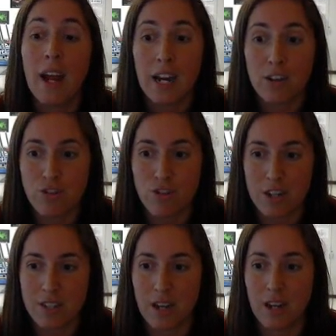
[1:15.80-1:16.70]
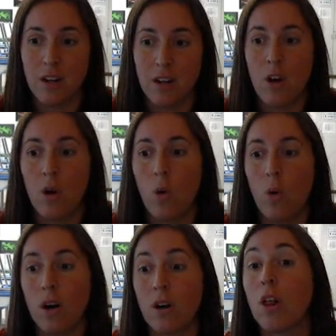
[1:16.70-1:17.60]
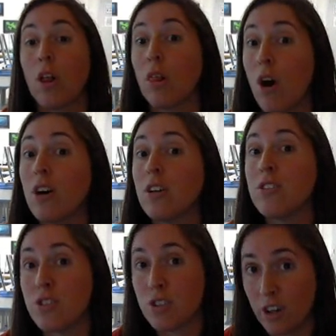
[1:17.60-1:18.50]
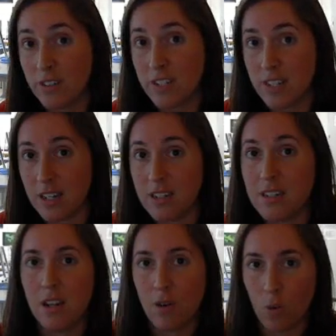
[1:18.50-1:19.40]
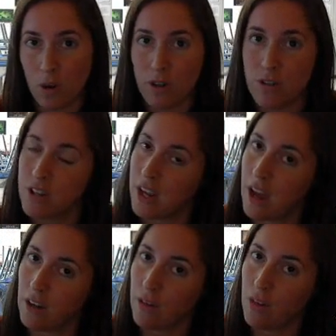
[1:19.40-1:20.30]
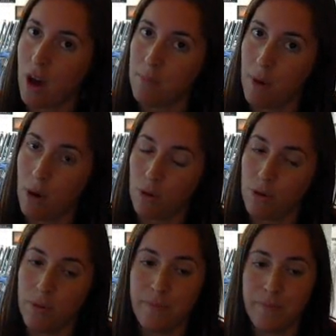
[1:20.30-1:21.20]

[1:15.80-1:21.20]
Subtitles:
hairdressing or lawn services in order to get your lawn mowed.